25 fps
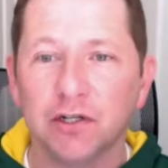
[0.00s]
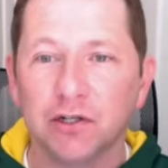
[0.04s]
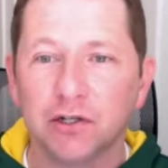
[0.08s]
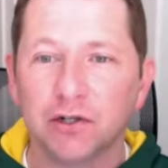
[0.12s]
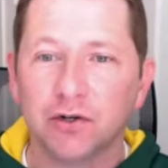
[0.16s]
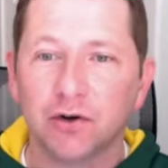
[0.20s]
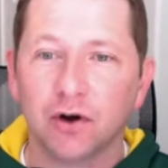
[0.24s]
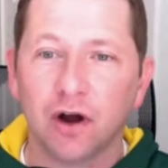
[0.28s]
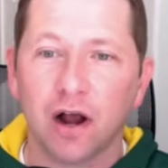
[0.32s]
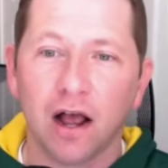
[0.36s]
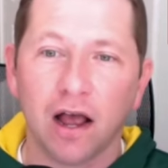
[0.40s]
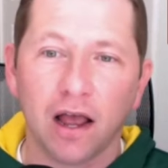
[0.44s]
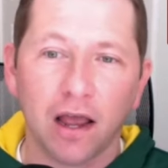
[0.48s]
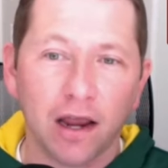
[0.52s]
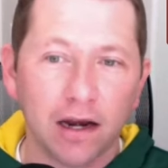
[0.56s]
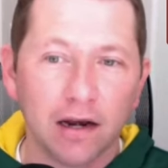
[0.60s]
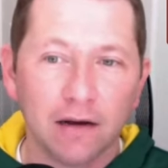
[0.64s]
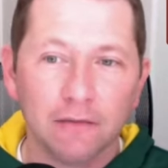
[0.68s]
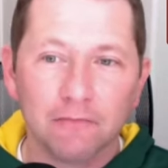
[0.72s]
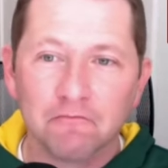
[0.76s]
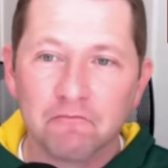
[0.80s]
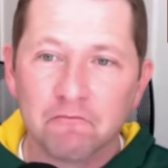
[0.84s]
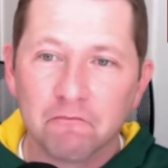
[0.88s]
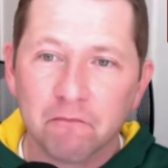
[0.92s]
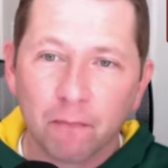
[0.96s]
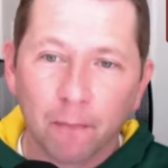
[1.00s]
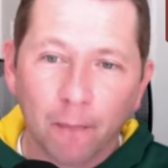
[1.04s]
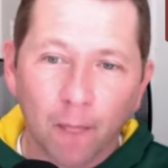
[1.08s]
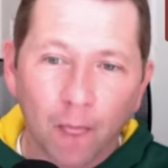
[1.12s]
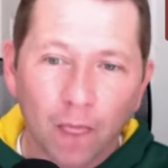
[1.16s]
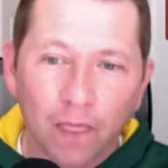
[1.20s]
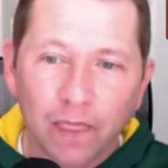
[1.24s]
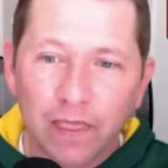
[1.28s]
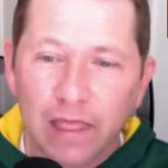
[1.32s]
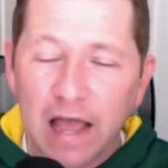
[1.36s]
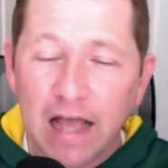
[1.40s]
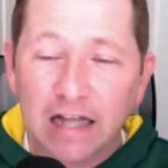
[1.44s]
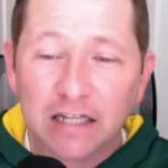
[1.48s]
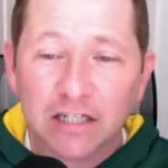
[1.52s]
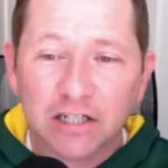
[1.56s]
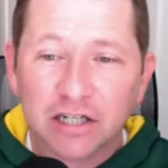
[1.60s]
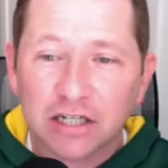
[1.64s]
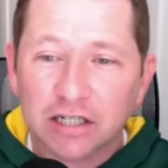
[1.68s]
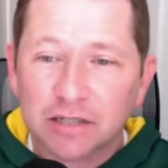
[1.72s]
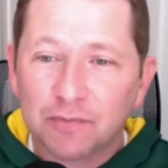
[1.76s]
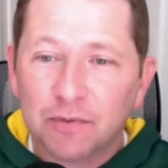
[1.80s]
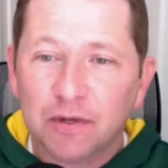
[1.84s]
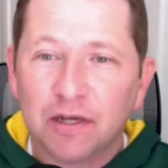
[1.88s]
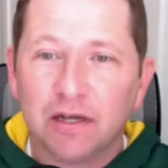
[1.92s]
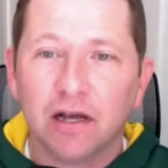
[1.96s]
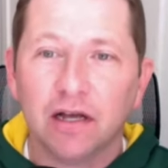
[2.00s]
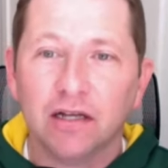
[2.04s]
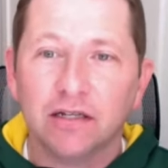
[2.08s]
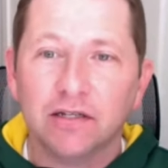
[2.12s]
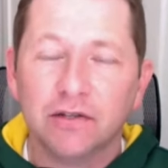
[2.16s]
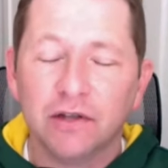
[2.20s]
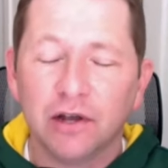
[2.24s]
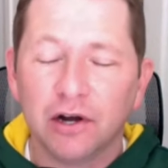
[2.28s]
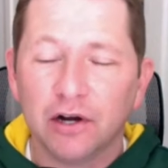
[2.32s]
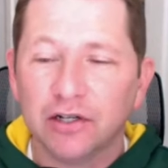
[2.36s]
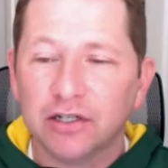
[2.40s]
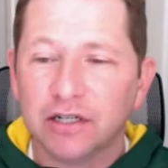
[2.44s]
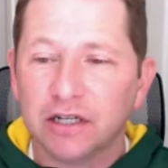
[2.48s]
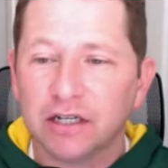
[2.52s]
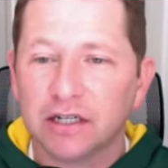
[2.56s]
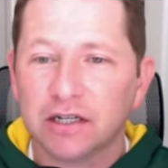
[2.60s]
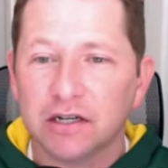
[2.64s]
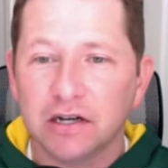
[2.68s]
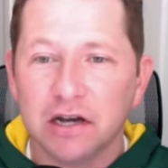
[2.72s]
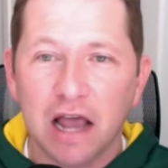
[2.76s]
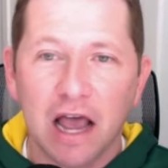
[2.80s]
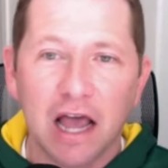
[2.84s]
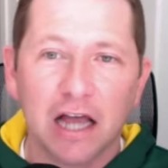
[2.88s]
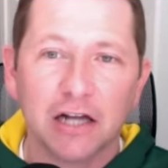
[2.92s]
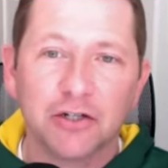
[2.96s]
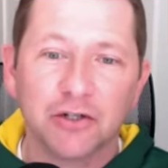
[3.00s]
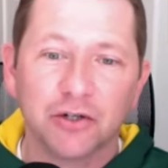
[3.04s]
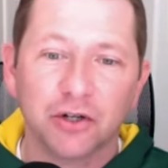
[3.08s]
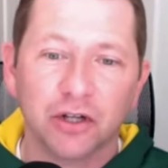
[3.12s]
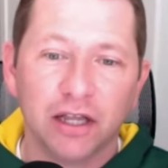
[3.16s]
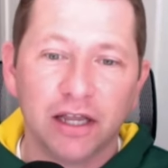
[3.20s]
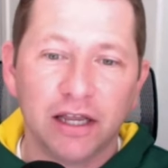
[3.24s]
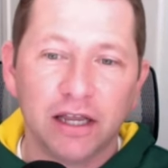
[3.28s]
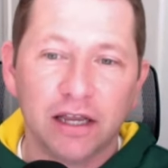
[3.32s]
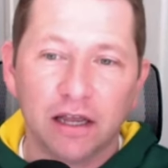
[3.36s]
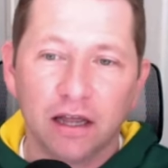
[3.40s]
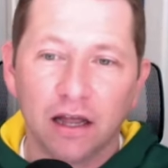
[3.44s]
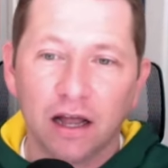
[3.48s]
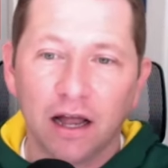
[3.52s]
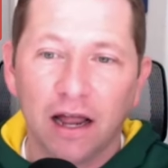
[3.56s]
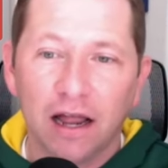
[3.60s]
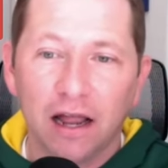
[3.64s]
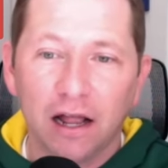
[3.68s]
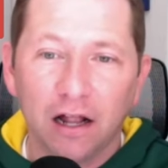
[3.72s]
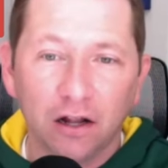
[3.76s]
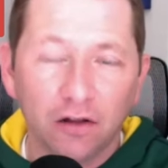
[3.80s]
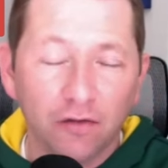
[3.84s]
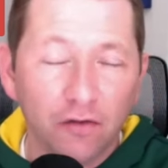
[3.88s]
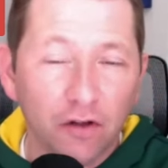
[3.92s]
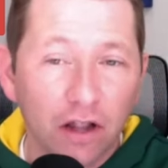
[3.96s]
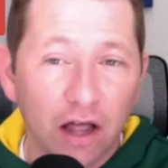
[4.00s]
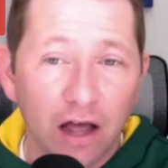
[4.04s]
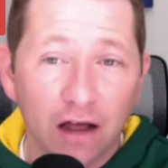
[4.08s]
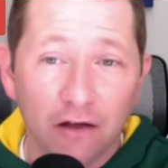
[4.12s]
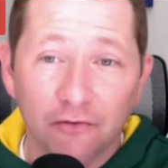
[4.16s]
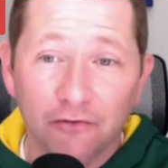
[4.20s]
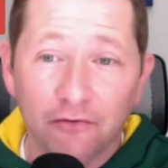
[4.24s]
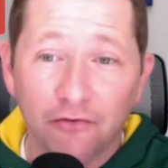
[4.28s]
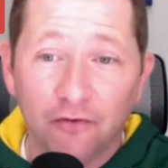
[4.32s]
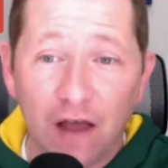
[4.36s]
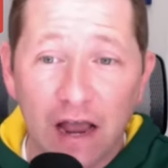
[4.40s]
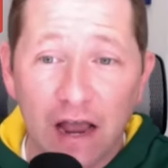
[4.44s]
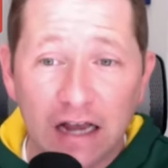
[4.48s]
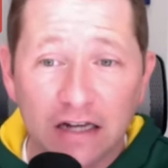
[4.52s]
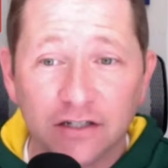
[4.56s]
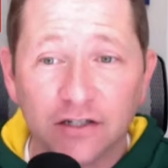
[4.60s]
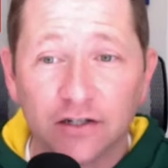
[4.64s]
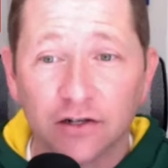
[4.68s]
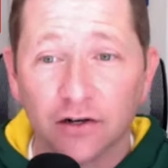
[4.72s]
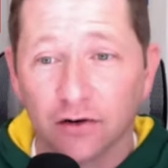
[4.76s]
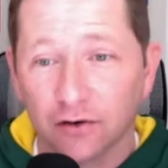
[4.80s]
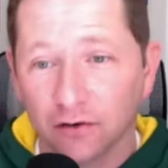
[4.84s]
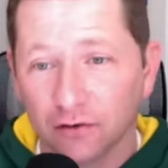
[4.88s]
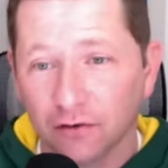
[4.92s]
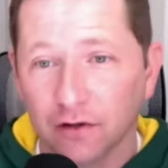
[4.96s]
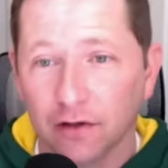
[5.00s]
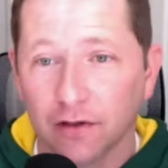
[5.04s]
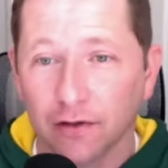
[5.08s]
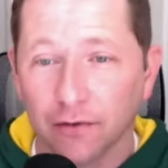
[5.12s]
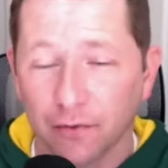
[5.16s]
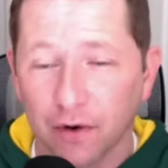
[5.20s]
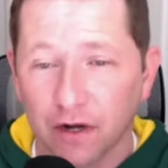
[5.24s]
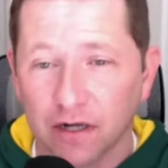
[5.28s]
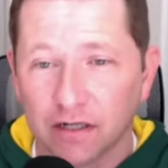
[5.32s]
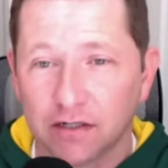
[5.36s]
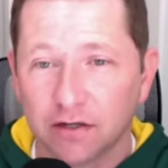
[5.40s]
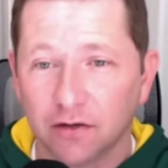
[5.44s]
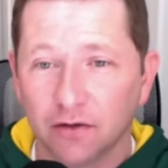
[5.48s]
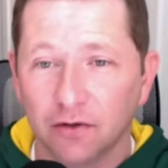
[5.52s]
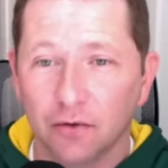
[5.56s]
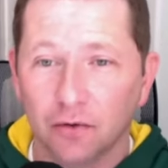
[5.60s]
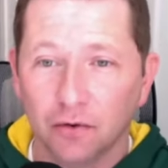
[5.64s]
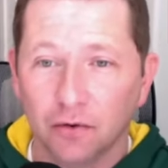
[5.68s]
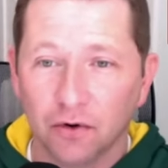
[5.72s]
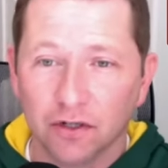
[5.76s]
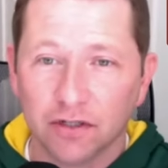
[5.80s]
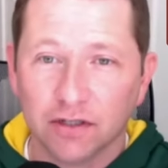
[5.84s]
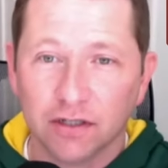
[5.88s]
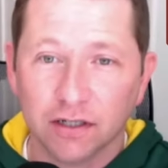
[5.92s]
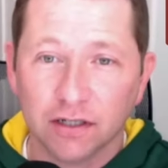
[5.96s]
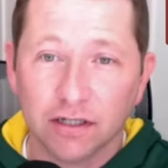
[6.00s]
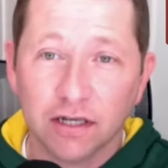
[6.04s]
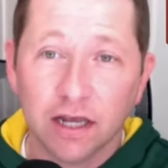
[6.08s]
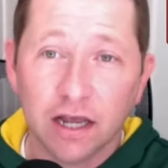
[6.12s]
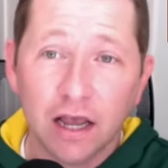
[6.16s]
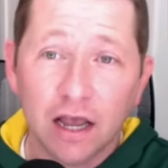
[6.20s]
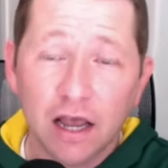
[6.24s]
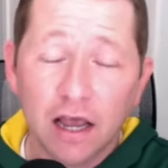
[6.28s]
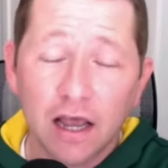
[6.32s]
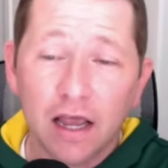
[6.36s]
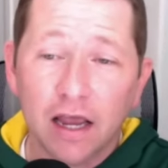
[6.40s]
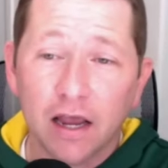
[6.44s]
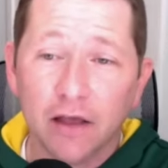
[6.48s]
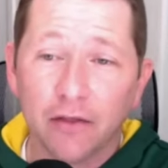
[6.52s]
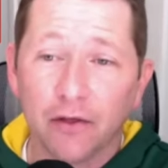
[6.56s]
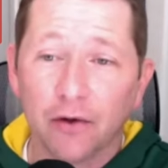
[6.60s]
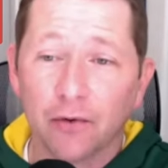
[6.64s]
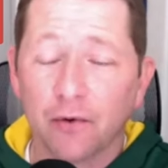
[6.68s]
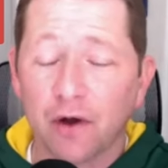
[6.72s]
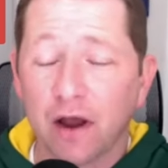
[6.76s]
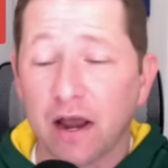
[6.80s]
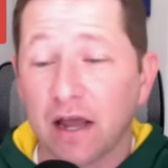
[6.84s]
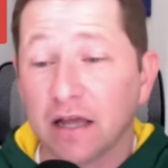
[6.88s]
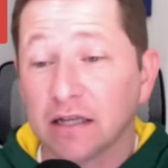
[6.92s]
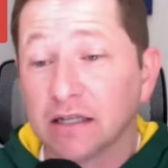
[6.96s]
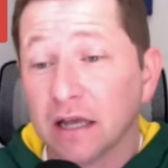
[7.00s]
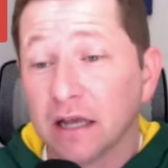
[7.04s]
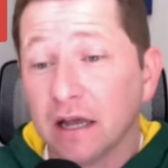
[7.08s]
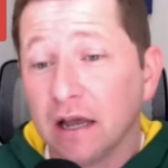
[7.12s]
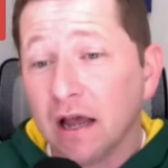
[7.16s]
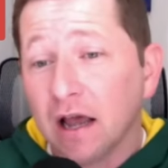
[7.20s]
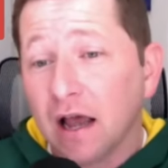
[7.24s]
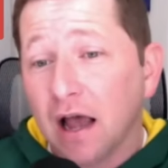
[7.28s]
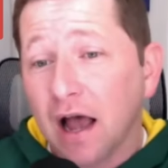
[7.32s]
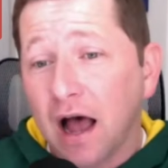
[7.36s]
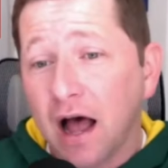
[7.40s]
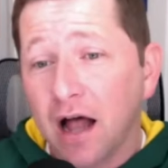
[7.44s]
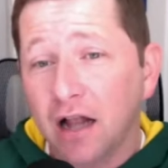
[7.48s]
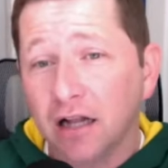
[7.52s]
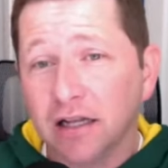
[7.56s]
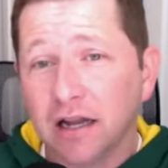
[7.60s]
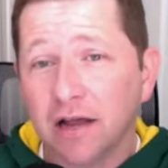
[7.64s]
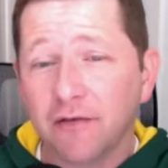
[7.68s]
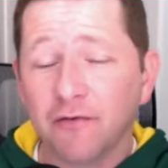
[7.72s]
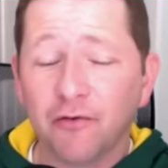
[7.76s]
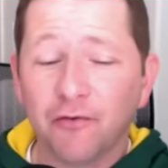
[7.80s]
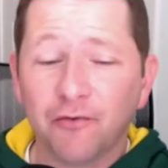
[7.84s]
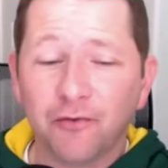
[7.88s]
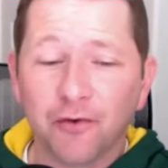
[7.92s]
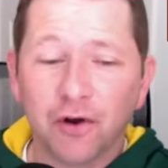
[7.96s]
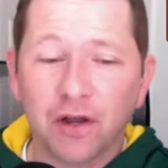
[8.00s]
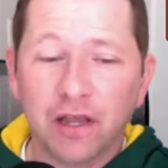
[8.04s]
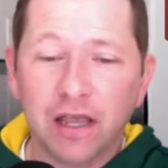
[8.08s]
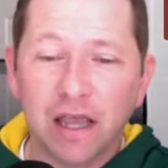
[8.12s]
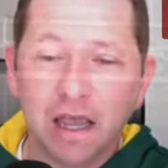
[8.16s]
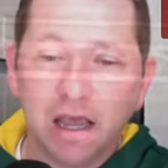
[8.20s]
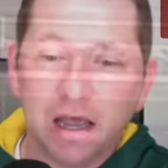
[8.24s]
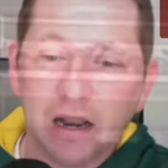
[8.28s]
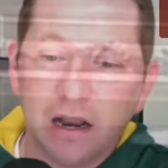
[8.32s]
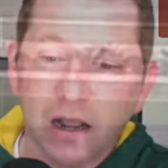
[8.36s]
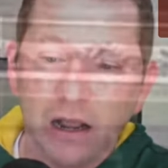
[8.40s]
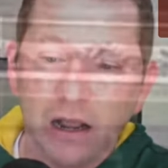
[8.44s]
stride, that's just because they're just naturally a hell of a lot faster than the rest of the horses in the race. I'll never forget